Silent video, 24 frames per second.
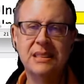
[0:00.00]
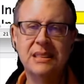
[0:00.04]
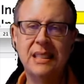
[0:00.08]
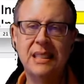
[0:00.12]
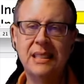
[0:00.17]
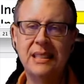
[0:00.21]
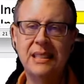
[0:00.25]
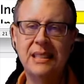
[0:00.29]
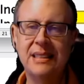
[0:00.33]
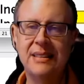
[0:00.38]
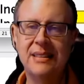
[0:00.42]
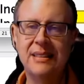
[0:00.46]

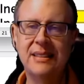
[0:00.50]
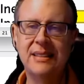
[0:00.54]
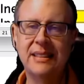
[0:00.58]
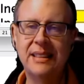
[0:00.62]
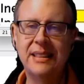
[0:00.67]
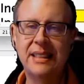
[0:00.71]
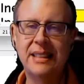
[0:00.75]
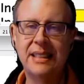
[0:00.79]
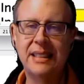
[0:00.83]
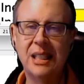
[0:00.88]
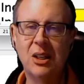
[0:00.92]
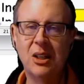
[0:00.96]
and
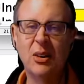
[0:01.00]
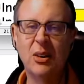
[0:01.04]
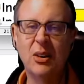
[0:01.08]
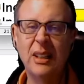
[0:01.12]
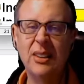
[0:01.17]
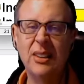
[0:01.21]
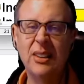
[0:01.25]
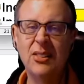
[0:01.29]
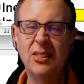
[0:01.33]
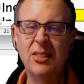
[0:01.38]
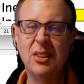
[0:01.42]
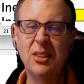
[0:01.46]
get our
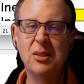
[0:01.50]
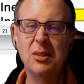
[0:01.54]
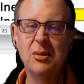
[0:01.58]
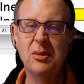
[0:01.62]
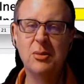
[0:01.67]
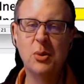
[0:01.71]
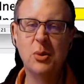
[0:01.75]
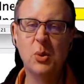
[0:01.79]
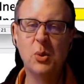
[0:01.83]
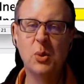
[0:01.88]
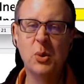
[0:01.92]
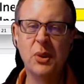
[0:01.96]
answer
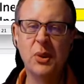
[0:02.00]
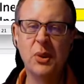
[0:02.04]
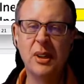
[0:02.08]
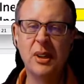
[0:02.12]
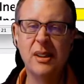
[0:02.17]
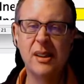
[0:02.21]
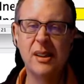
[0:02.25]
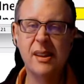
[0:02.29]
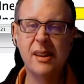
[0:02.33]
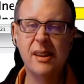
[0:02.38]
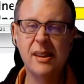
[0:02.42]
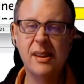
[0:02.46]
for
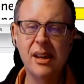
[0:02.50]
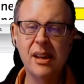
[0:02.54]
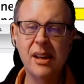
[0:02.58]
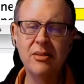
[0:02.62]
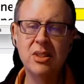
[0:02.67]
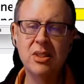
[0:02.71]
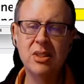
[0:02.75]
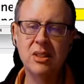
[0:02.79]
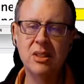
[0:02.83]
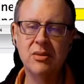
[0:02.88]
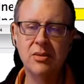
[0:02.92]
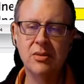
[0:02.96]
the
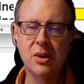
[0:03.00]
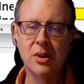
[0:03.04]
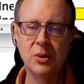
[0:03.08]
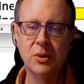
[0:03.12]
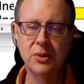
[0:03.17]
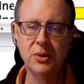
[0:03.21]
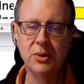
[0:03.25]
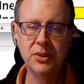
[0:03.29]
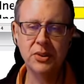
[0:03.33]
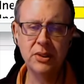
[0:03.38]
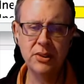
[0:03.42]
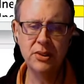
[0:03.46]
Thevenin
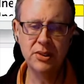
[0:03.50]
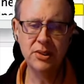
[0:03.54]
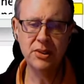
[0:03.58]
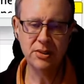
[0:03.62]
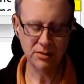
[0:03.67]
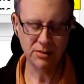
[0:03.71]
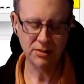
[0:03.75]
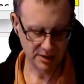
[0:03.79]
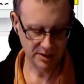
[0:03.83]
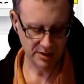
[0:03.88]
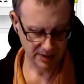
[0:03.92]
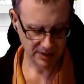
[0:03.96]
voltage,
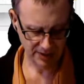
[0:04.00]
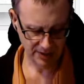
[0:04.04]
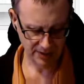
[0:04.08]
right?